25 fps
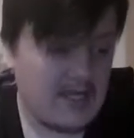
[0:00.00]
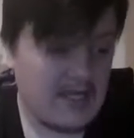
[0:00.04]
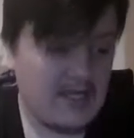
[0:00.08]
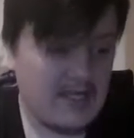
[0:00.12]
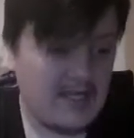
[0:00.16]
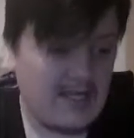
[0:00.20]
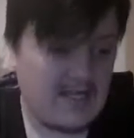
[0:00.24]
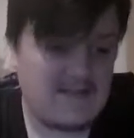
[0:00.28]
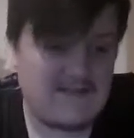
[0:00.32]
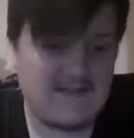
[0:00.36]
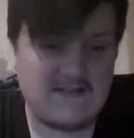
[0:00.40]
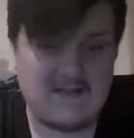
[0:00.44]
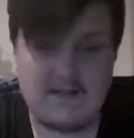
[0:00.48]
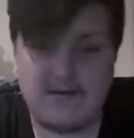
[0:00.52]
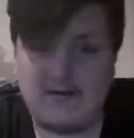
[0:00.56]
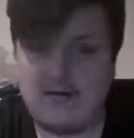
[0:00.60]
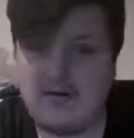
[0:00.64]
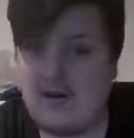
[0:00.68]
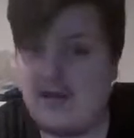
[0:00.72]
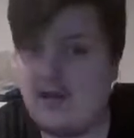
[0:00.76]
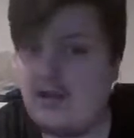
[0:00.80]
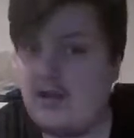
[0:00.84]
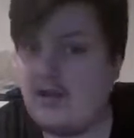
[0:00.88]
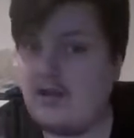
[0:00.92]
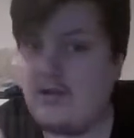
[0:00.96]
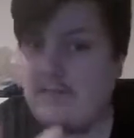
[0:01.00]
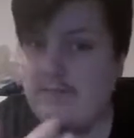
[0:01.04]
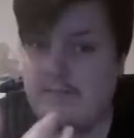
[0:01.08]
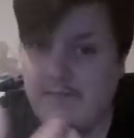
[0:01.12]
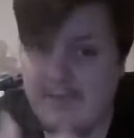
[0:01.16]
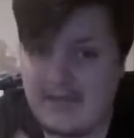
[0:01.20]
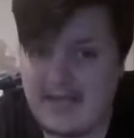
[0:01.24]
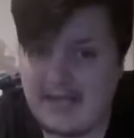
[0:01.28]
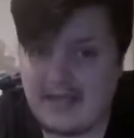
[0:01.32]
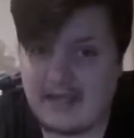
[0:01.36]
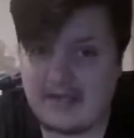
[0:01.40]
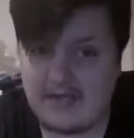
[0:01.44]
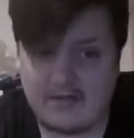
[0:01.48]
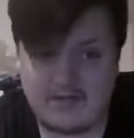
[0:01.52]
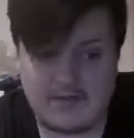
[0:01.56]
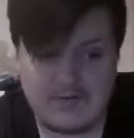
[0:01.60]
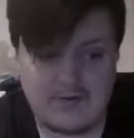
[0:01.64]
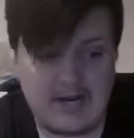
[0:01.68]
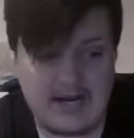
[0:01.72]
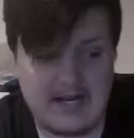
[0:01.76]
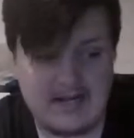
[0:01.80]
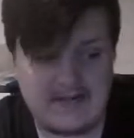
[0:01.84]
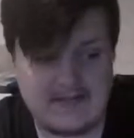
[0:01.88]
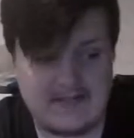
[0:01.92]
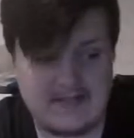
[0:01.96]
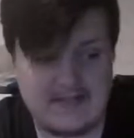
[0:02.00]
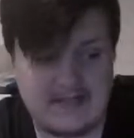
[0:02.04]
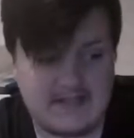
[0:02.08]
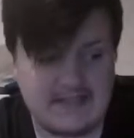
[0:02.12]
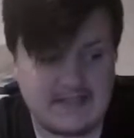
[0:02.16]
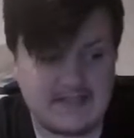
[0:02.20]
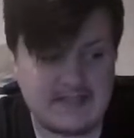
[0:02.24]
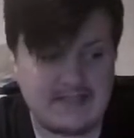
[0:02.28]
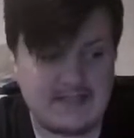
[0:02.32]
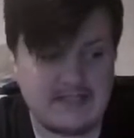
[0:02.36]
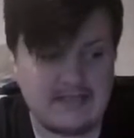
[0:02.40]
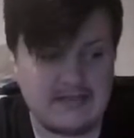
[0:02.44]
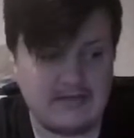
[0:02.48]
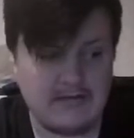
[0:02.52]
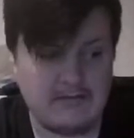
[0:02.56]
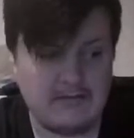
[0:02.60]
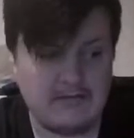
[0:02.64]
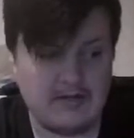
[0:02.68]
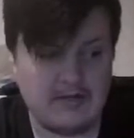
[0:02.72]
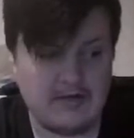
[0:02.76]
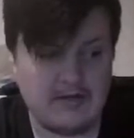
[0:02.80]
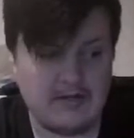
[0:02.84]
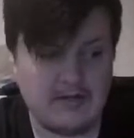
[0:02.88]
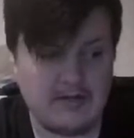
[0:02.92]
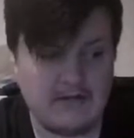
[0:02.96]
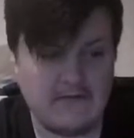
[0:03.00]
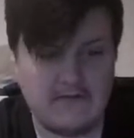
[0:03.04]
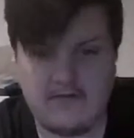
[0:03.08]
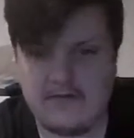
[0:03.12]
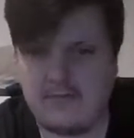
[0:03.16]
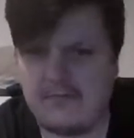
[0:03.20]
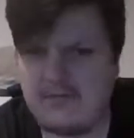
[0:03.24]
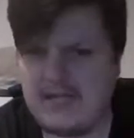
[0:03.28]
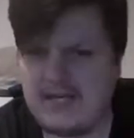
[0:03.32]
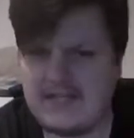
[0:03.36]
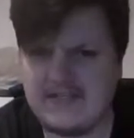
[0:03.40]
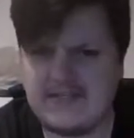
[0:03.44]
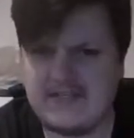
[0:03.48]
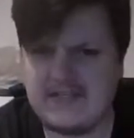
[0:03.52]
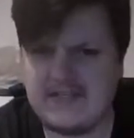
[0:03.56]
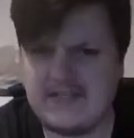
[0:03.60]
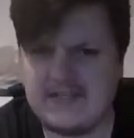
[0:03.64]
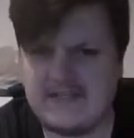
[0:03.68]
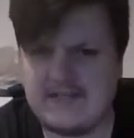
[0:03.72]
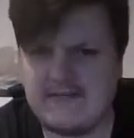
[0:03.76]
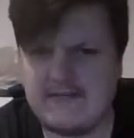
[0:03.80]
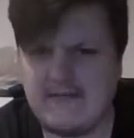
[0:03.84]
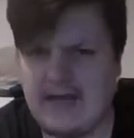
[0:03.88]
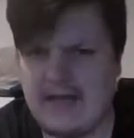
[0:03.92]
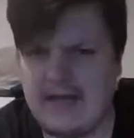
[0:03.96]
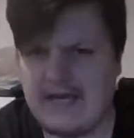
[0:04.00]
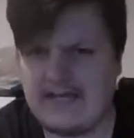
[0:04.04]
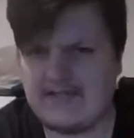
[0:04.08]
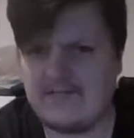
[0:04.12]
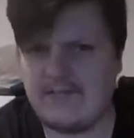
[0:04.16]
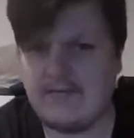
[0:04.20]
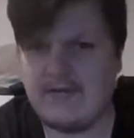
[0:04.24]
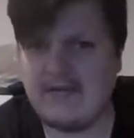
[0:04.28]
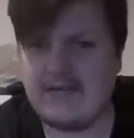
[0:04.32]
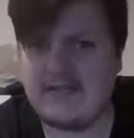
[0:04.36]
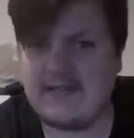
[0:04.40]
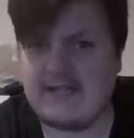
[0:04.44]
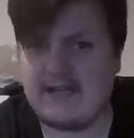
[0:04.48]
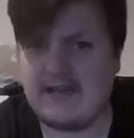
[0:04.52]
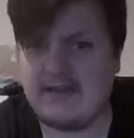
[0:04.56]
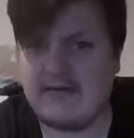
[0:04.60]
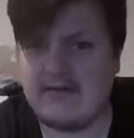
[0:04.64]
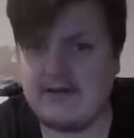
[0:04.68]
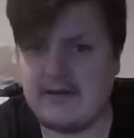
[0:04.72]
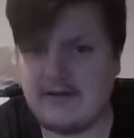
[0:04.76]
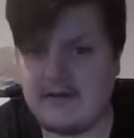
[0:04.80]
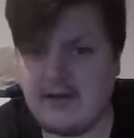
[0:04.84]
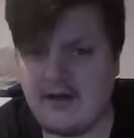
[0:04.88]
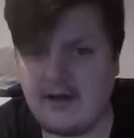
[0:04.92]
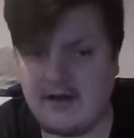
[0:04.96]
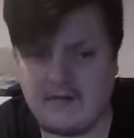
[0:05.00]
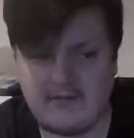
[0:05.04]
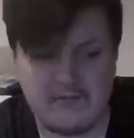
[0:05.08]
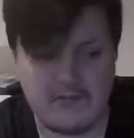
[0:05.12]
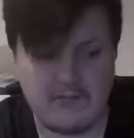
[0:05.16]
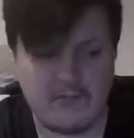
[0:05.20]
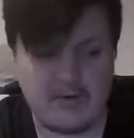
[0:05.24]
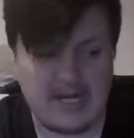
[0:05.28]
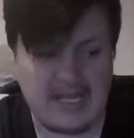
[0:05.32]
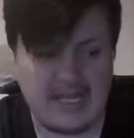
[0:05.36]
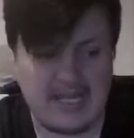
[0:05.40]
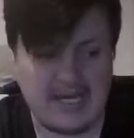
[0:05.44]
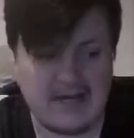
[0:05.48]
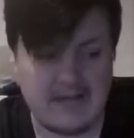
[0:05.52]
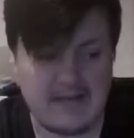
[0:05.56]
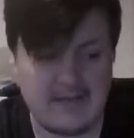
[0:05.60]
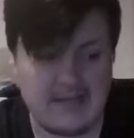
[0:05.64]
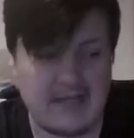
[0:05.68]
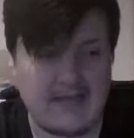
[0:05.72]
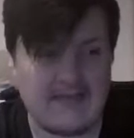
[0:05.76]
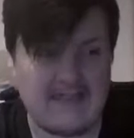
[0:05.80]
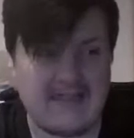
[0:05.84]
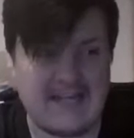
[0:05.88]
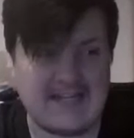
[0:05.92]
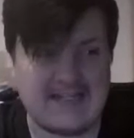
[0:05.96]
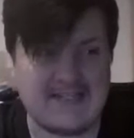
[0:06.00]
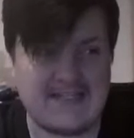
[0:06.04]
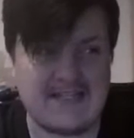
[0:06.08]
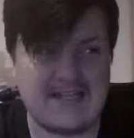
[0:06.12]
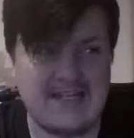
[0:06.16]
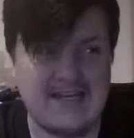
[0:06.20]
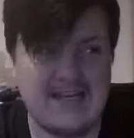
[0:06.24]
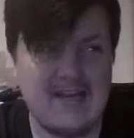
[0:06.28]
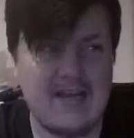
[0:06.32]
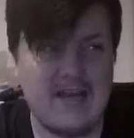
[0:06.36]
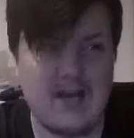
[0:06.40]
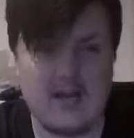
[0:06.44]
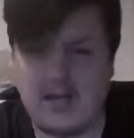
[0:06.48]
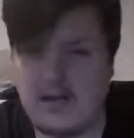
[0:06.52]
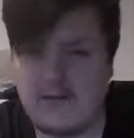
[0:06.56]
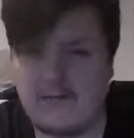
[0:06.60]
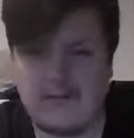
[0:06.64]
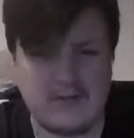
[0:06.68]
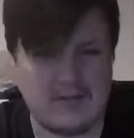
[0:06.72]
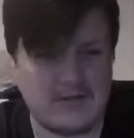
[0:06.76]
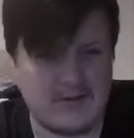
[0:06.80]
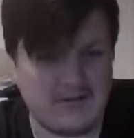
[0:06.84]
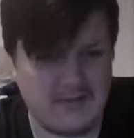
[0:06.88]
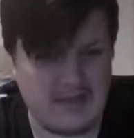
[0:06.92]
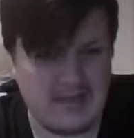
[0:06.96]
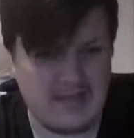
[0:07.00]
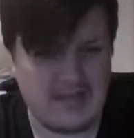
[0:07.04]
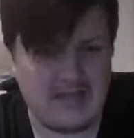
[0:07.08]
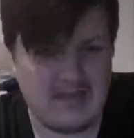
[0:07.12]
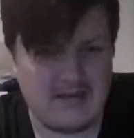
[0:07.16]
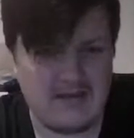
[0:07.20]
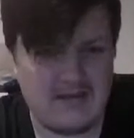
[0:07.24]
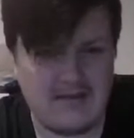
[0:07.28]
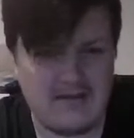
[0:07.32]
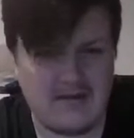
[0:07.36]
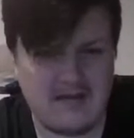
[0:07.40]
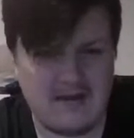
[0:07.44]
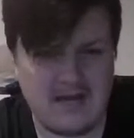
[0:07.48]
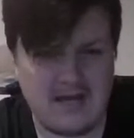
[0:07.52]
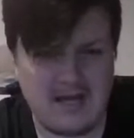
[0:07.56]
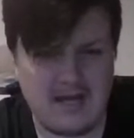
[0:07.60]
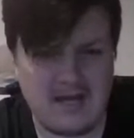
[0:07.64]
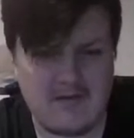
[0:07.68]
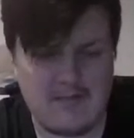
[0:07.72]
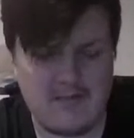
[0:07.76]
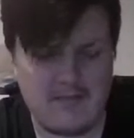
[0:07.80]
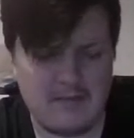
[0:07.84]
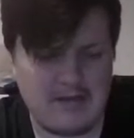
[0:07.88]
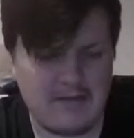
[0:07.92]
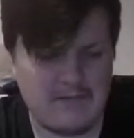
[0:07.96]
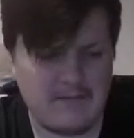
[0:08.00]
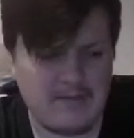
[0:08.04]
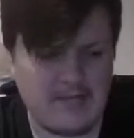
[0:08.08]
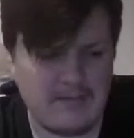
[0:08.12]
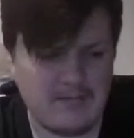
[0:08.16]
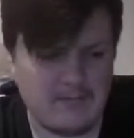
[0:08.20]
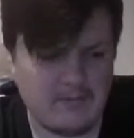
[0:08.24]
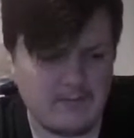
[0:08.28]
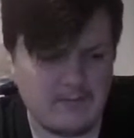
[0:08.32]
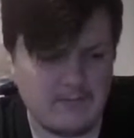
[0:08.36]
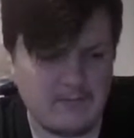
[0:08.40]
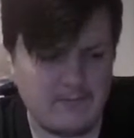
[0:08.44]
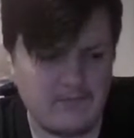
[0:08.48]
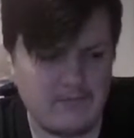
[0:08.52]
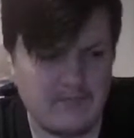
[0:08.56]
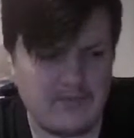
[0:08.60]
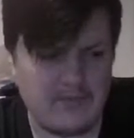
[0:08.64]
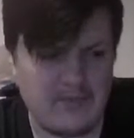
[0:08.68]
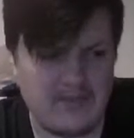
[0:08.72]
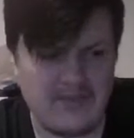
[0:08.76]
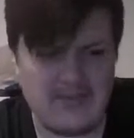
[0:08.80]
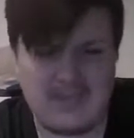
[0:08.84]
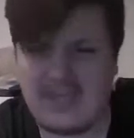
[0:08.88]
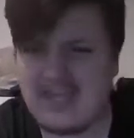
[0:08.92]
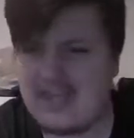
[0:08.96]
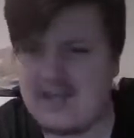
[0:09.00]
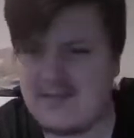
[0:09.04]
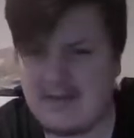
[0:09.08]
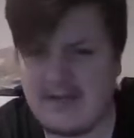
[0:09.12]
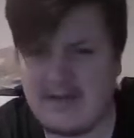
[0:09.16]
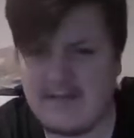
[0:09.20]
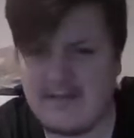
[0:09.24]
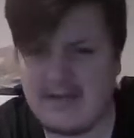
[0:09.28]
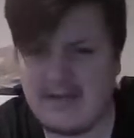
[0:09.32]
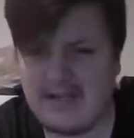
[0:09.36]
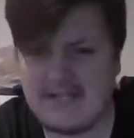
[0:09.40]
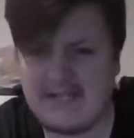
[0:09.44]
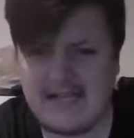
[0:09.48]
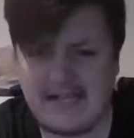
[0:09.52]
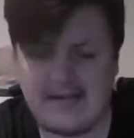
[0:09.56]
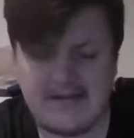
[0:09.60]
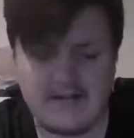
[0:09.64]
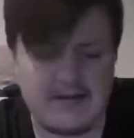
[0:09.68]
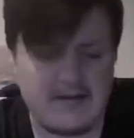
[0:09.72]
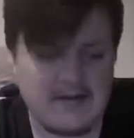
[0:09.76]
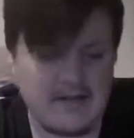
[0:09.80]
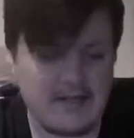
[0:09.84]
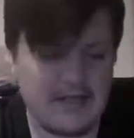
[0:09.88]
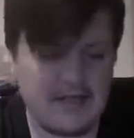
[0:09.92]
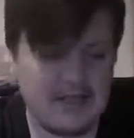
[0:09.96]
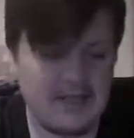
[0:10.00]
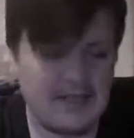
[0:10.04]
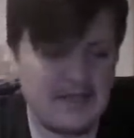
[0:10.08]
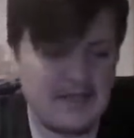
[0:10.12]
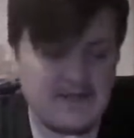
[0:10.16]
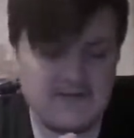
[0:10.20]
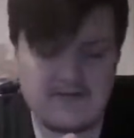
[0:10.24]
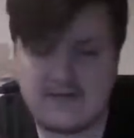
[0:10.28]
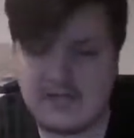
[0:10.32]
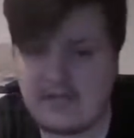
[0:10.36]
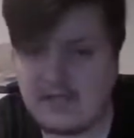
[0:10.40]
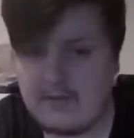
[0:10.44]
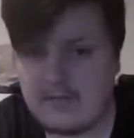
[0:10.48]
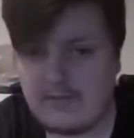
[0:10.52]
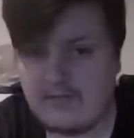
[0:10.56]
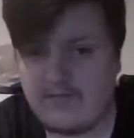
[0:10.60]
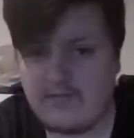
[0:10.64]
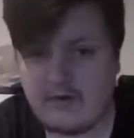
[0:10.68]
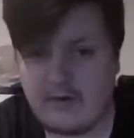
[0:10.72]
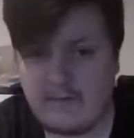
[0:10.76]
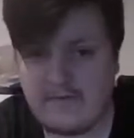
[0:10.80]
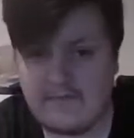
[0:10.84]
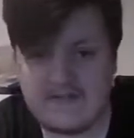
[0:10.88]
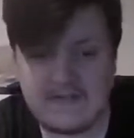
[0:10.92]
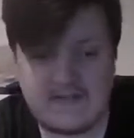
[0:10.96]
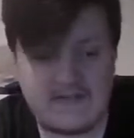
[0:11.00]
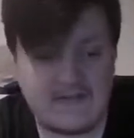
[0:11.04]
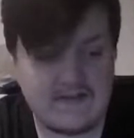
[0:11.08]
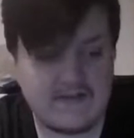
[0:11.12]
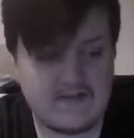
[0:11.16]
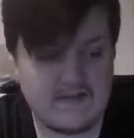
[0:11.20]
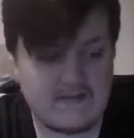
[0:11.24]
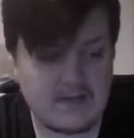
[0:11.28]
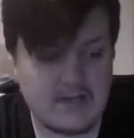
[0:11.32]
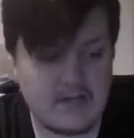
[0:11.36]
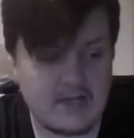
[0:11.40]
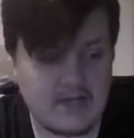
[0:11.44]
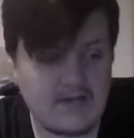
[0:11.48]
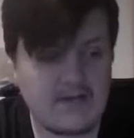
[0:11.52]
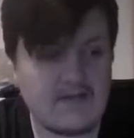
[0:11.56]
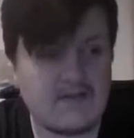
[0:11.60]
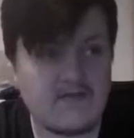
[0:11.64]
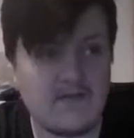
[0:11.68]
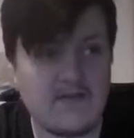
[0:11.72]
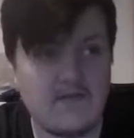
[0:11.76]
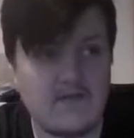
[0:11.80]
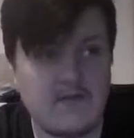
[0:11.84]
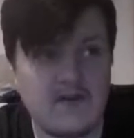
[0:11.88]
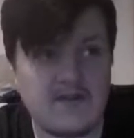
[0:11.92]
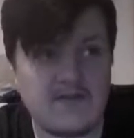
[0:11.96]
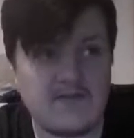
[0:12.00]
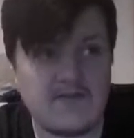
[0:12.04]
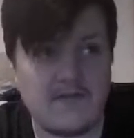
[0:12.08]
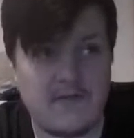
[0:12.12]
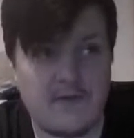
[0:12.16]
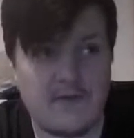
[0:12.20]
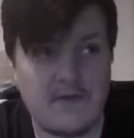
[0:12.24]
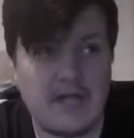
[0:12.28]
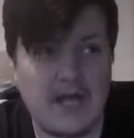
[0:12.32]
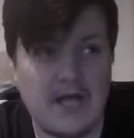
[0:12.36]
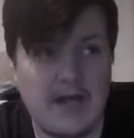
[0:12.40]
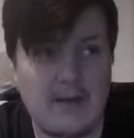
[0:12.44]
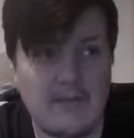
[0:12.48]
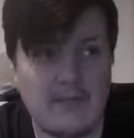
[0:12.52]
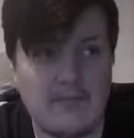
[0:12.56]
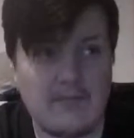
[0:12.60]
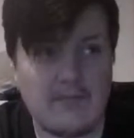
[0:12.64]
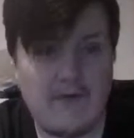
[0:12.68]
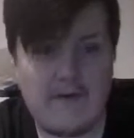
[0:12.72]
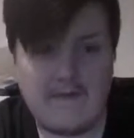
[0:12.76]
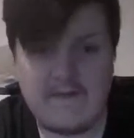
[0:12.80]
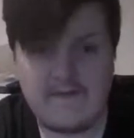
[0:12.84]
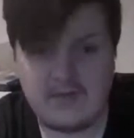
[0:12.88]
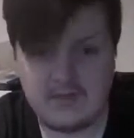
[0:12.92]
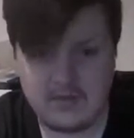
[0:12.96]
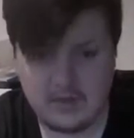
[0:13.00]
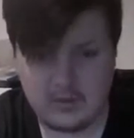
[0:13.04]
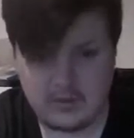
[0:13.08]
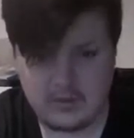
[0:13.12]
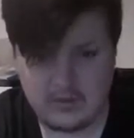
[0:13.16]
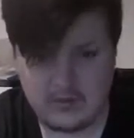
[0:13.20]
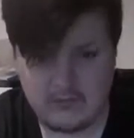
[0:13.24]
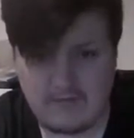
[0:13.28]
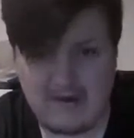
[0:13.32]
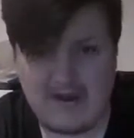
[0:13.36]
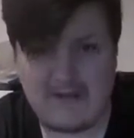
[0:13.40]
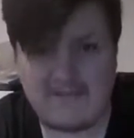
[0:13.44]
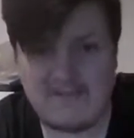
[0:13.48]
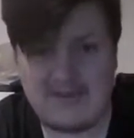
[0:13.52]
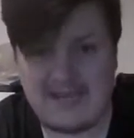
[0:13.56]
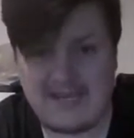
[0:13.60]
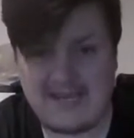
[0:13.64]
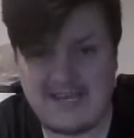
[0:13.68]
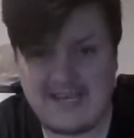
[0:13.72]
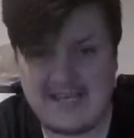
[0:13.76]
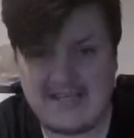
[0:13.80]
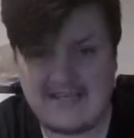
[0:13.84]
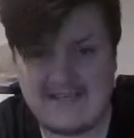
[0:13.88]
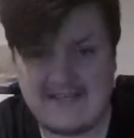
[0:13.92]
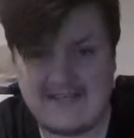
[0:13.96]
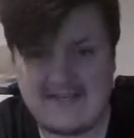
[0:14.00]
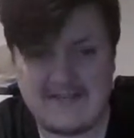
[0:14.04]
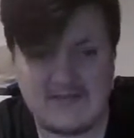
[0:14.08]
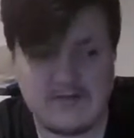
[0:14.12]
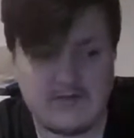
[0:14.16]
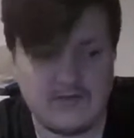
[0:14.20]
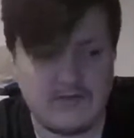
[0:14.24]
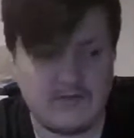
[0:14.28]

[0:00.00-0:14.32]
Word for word: it's still got a lot of banging tracks. It's still got a lot of complexity to it, as Billy Talent uh, often bring, and I think that's an overlooked thing um, when people think about Billy Talent. Solid performances. Uh, it's the first full album with Jordan Ratbeard Hastings on